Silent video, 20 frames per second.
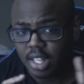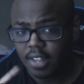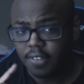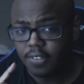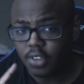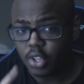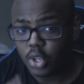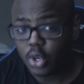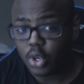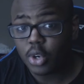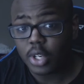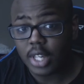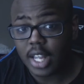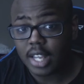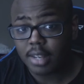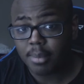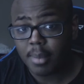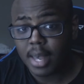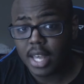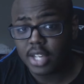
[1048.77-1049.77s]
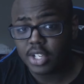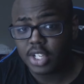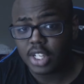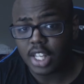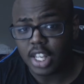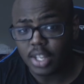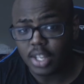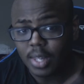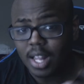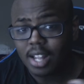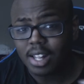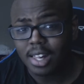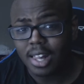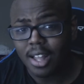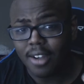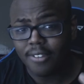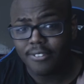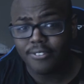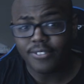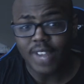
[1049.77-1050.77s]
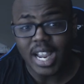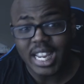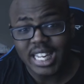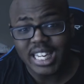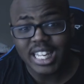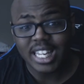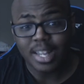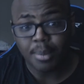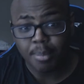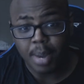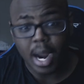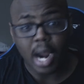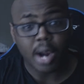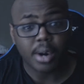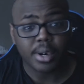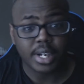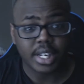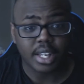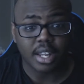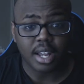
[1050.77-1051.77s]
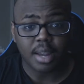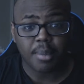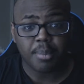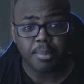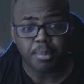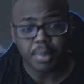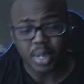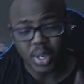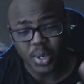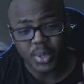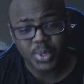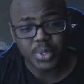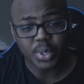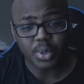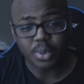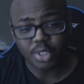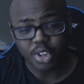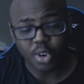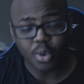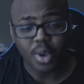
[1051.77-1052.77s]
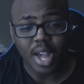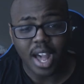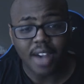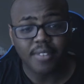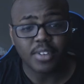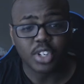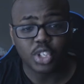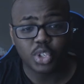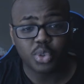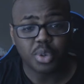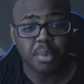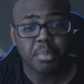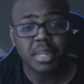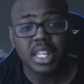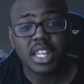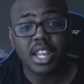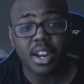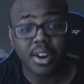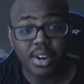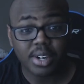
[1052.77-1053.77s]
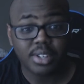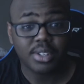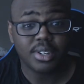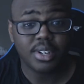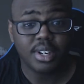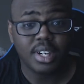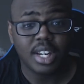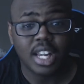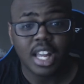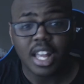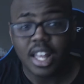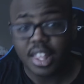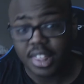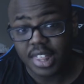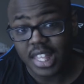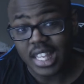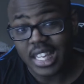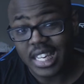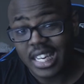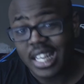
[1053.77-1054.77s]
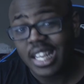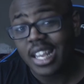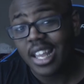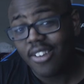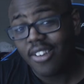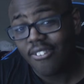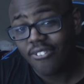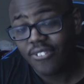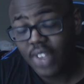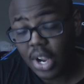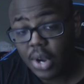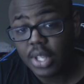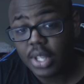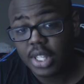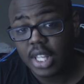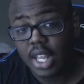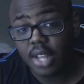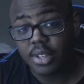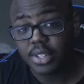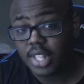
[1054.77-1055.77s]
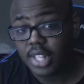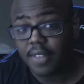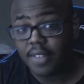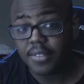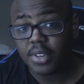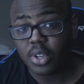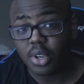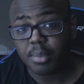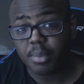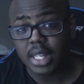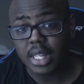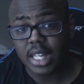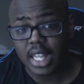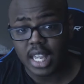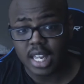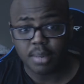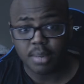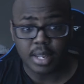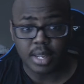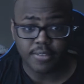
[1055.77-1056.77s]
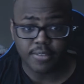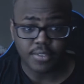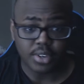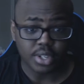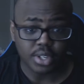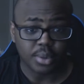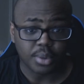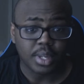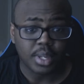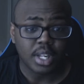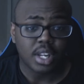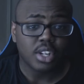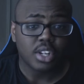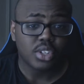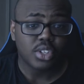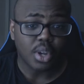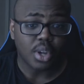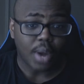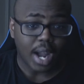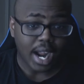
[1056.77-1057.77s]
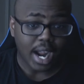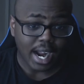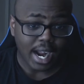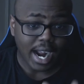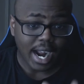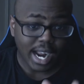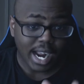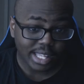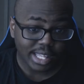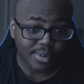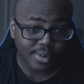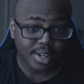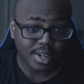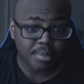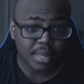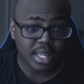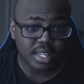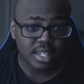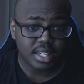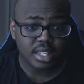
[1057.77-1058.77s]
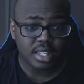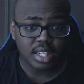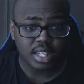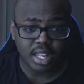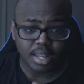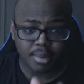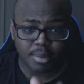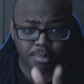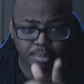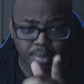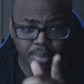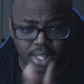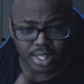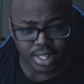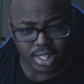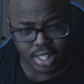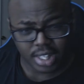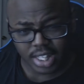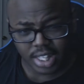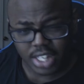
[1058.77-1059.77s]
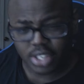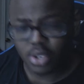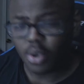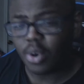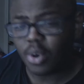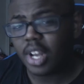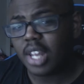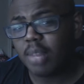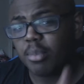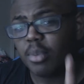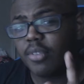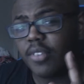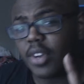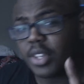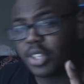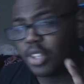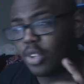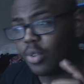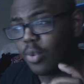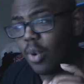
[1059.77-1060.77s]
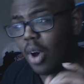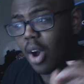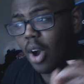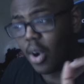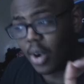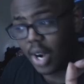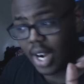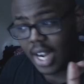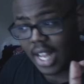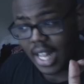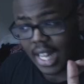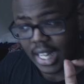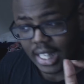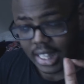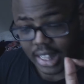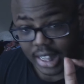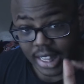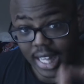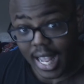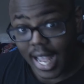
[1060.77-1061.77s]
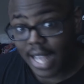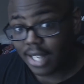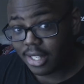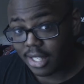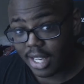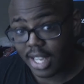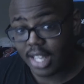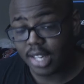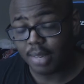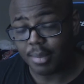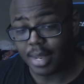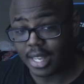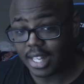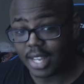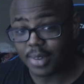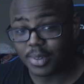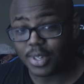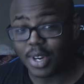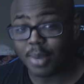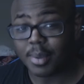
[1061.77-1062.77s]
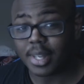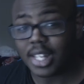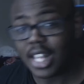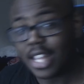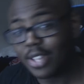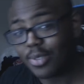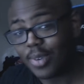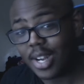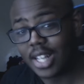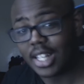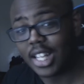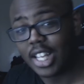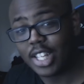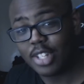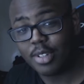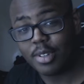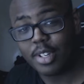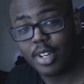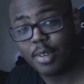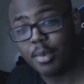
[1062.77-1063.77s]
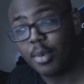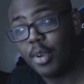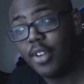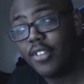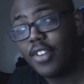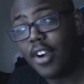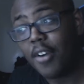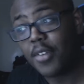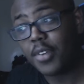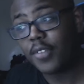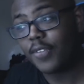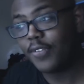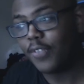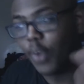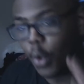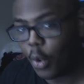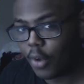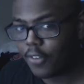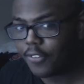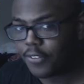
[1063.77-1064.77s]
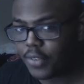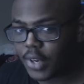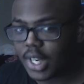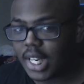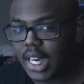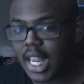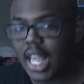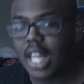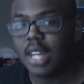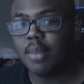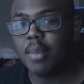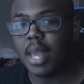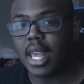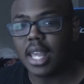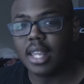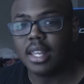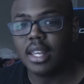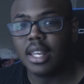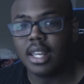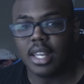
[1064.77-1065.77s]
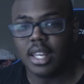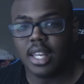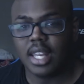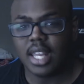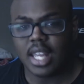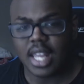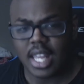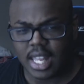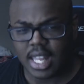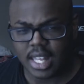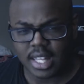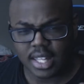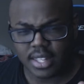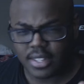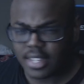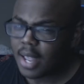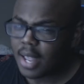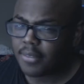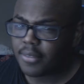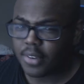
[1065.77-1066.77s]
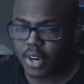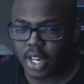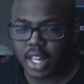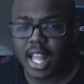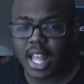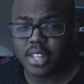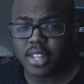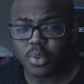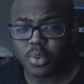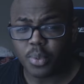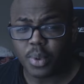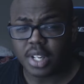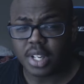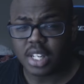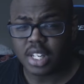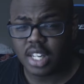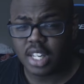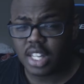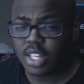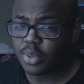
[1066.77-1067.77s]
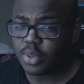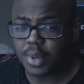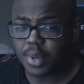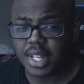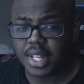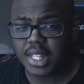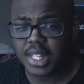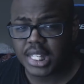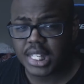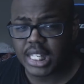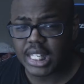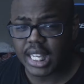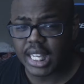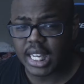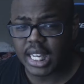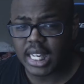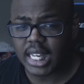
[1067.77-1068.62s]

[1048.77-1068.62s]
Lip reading: if you're like Magic and you like a lot of fighting and powering up, but also don't have a shrimpy character, then Fairy Tail is definitely going to be the anime for you. So I highly recommend it. But let's go ahead and move on to our last anime that we're talking about. That's right, ladies and gentlemen. We've covered 4 freaking anime. And it's time for our last one. And this one's,